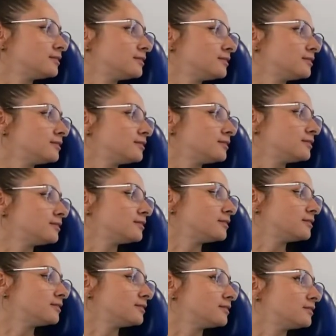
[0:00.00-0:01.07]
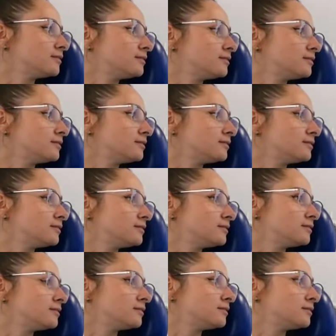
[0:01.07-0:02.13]

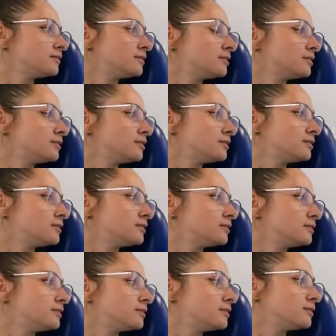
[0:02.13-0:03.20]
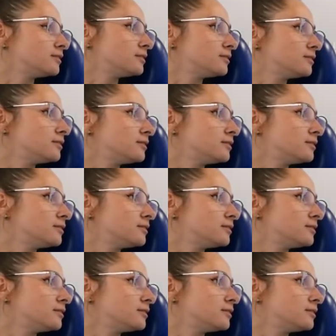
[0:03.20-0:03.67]
(no one is talking)